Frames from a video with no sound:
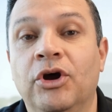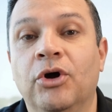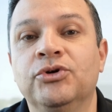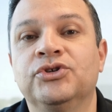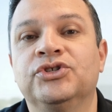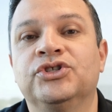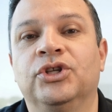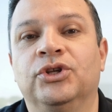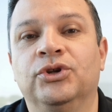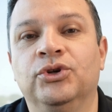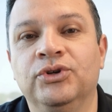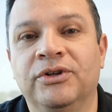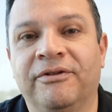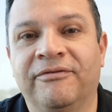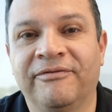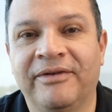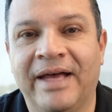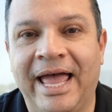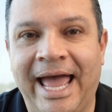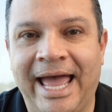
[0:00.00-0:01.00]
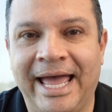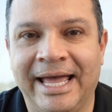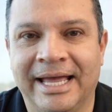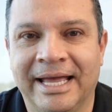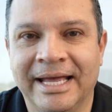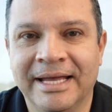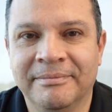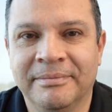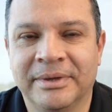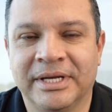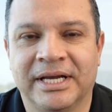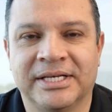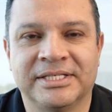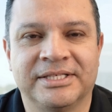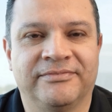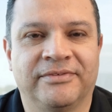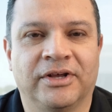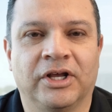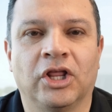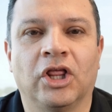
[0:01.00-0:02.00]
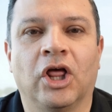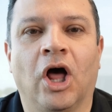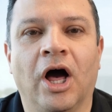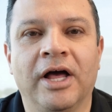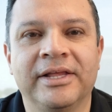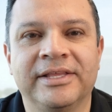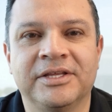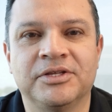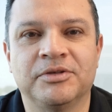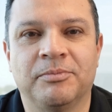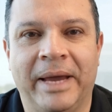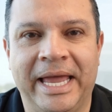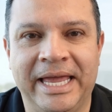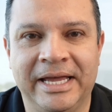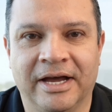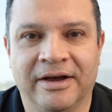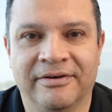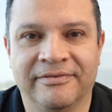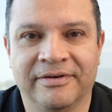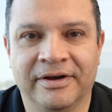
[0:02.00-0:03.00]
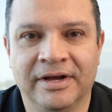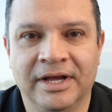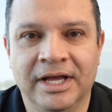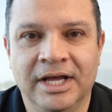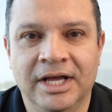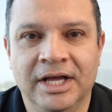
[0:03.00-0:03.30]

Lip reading: don't salute a flag because of the cloth it's made of.